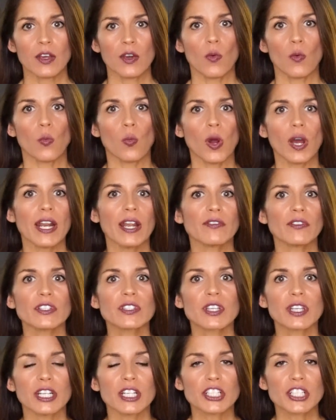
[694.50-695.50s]
Whatever is
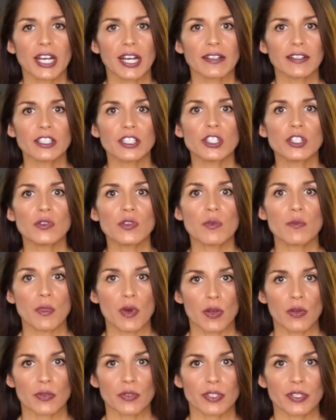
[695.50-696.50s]
going to challenge you the
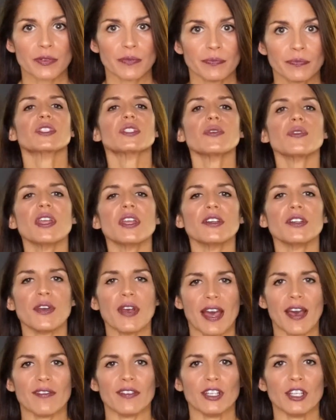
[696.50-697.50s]
most. So there you
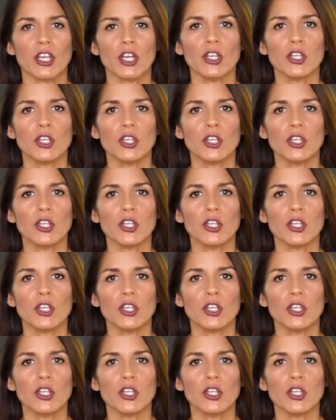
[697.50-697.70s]
have it.